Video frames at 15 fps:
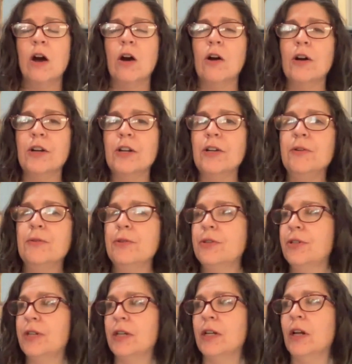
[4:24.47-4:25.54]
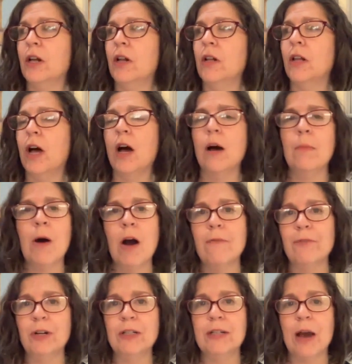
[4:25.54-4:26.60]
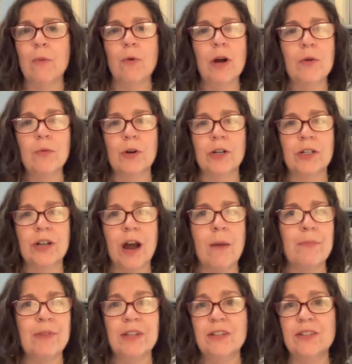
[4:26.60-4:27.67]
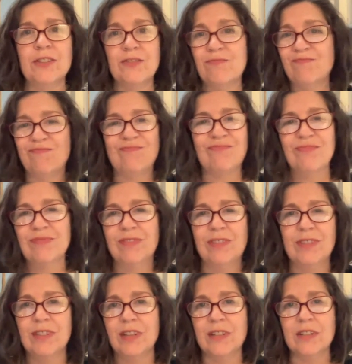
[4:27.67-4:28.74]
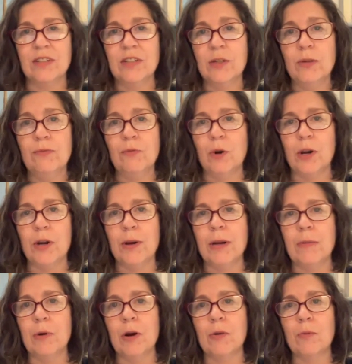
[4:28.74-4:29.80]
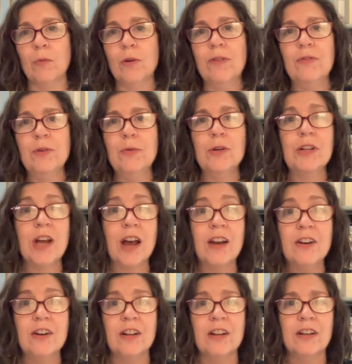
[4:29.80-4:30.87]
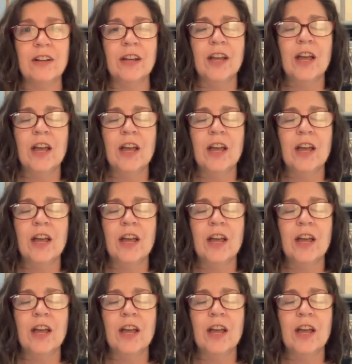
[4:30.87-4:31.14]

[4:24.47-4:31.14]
Are you still offering that one workshop that just doesn't do it for you anymore? What if you retired it?